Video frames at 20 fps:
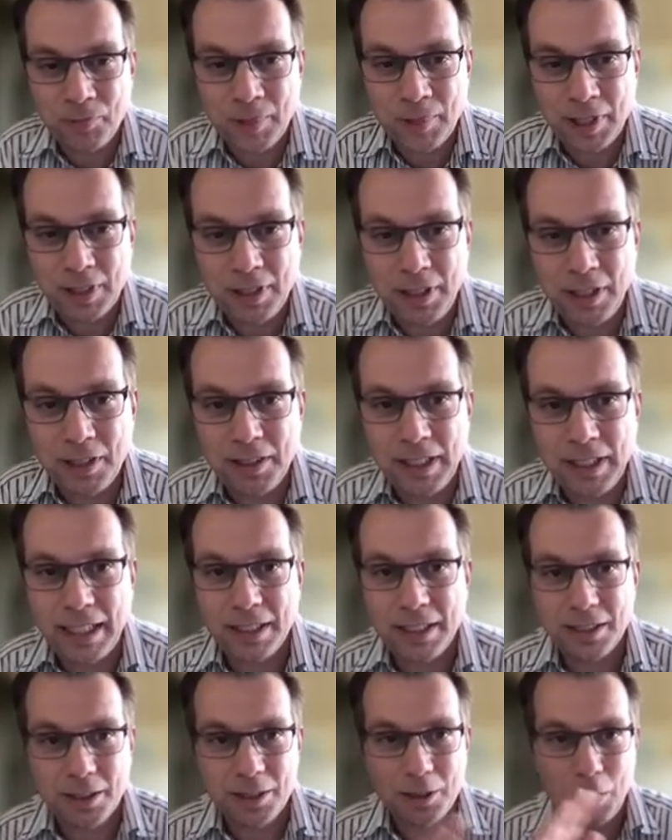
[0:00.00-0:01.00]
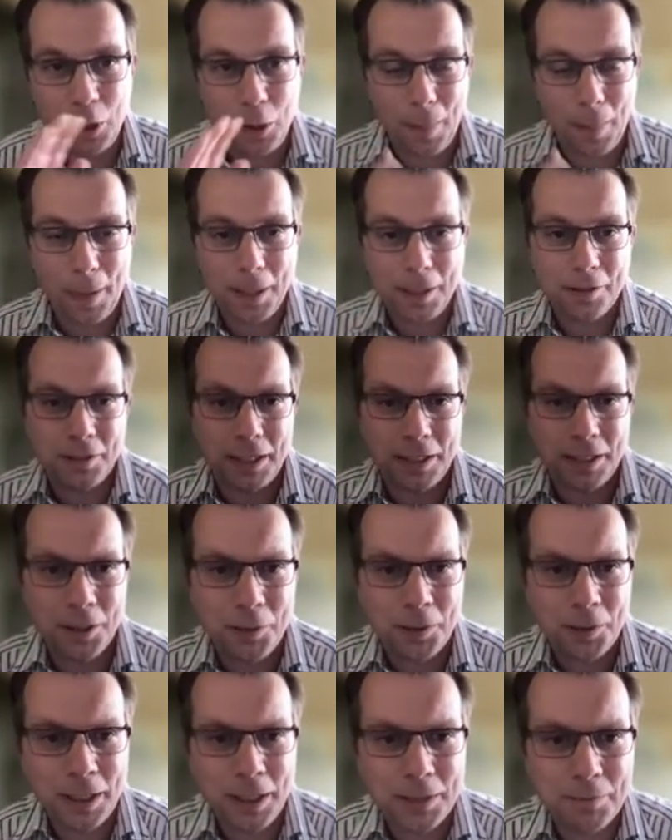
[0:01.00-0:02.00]
Now, second, because I
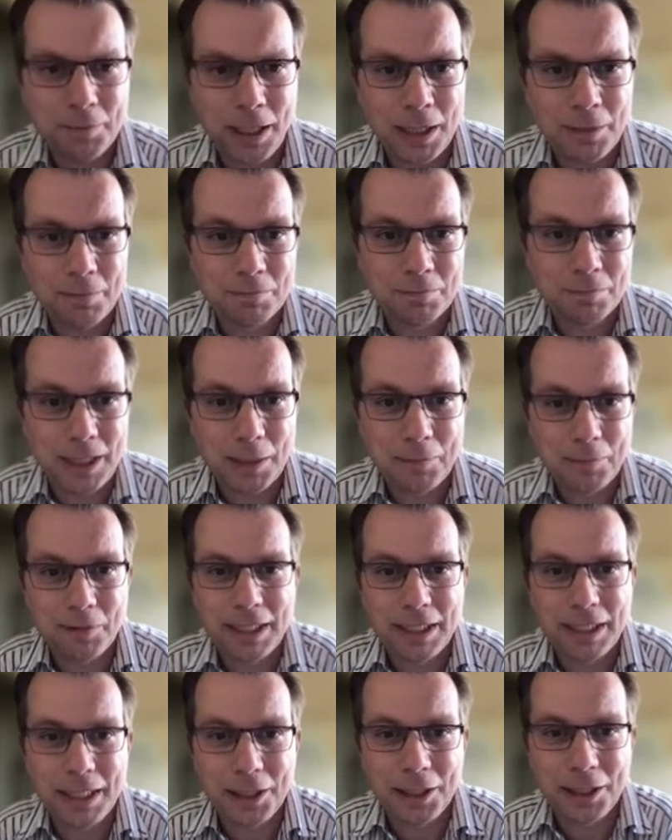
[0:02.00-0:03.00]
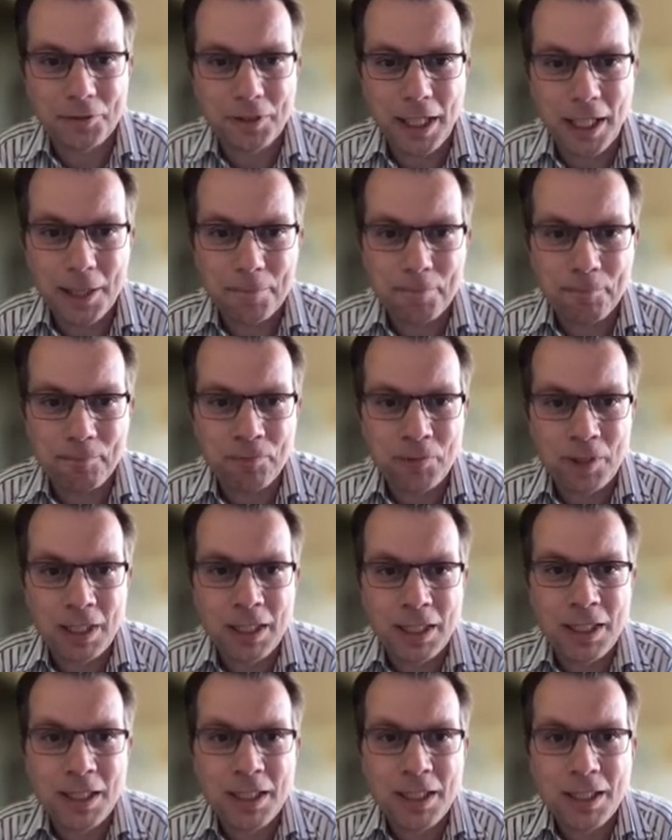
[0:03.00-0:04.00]
know I'm, I'm, I'm running out of time,
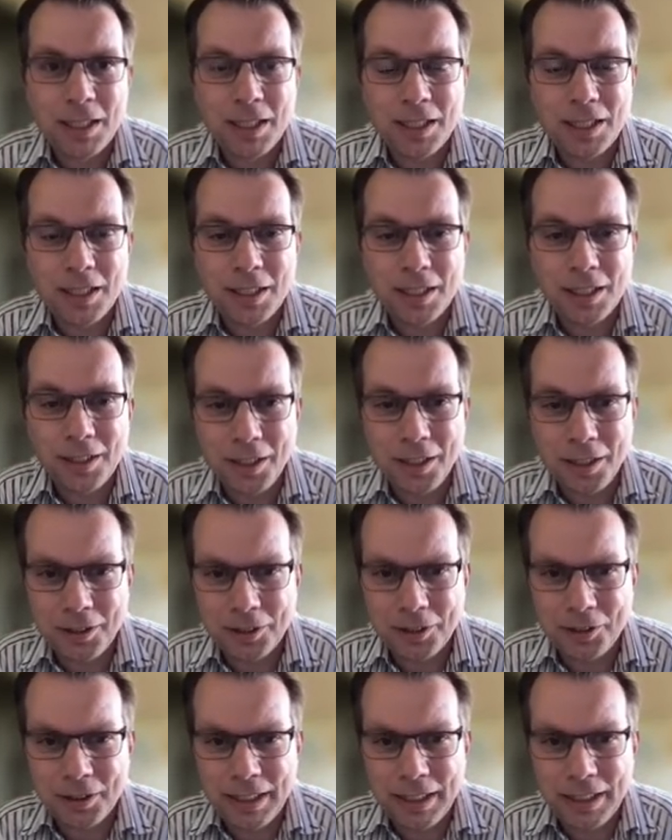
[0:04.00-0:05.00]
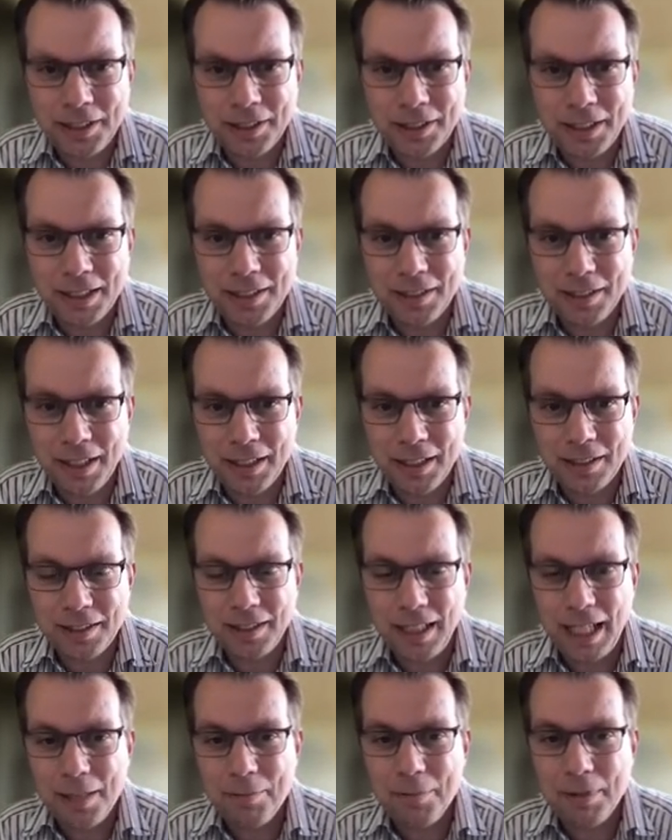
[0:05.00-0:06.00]
uh, another contradiction is, is
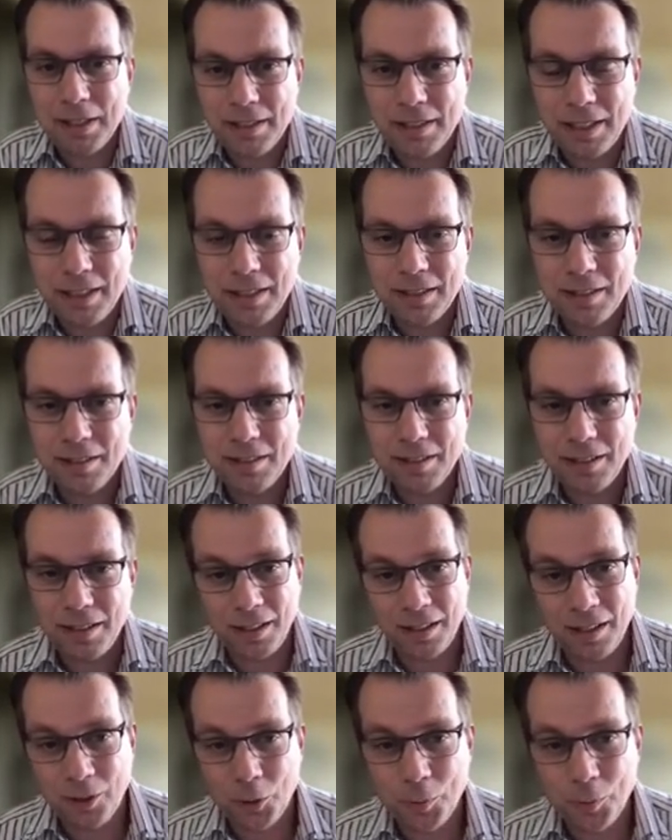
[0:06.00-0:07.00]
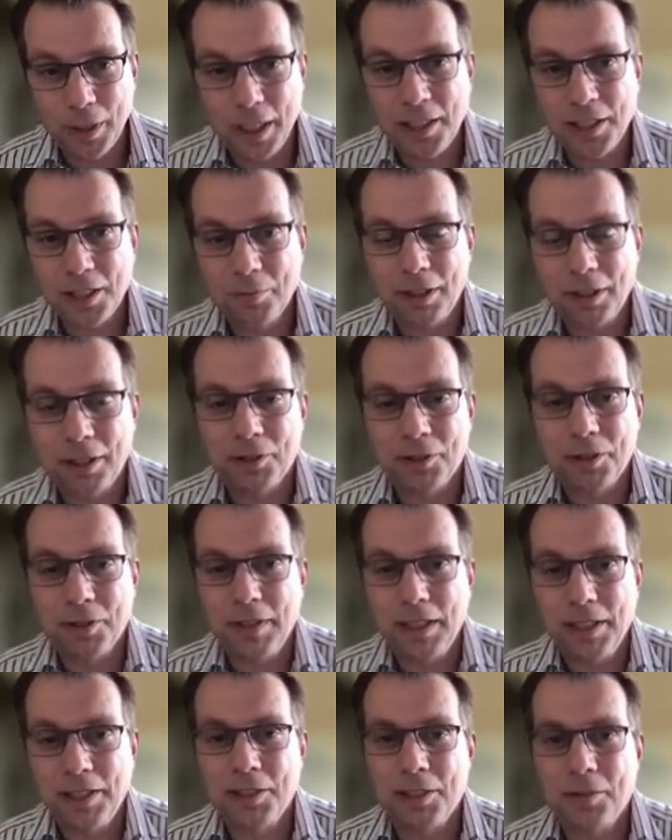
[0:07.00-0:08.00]
A B C's uh, accumulation by
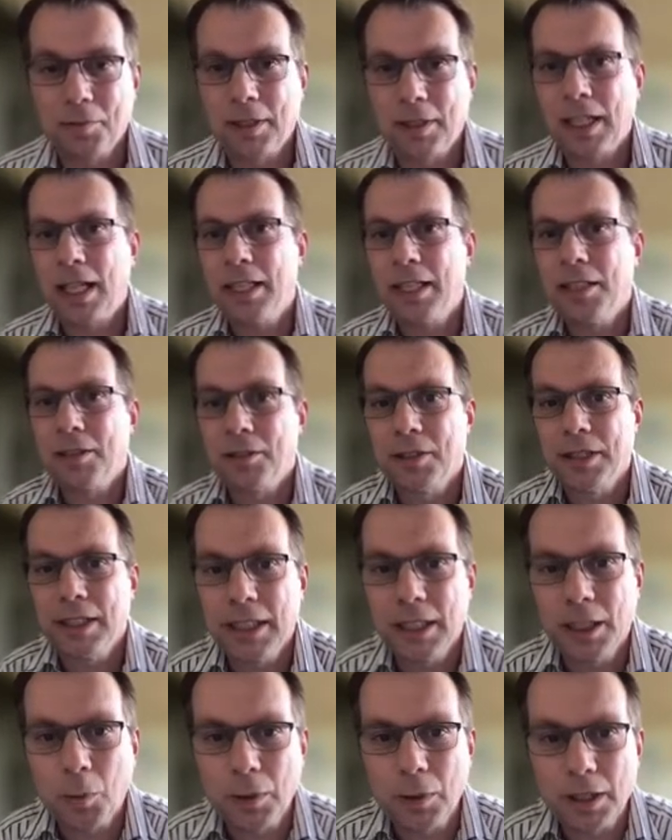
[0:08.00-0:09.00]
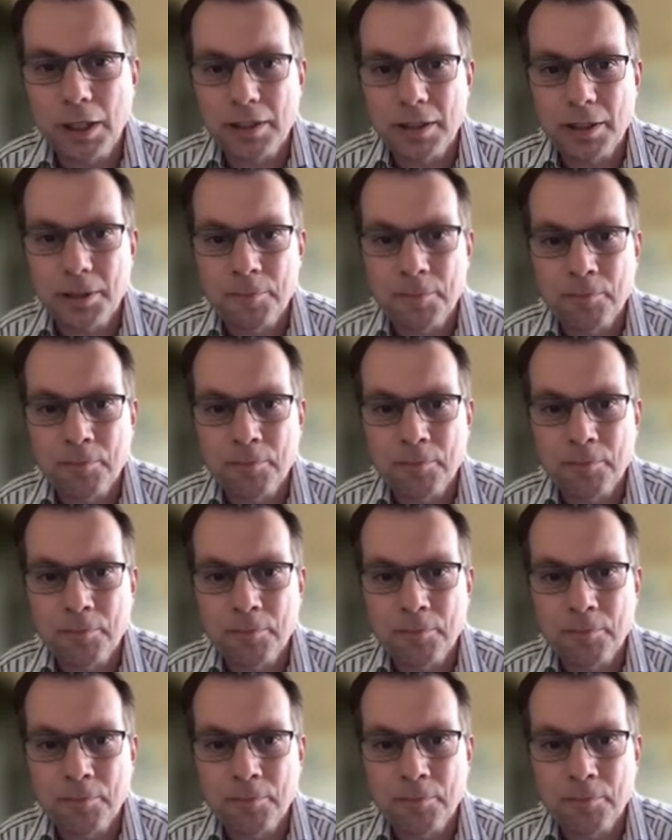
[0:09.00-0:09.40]
conservation's reliance on inequality,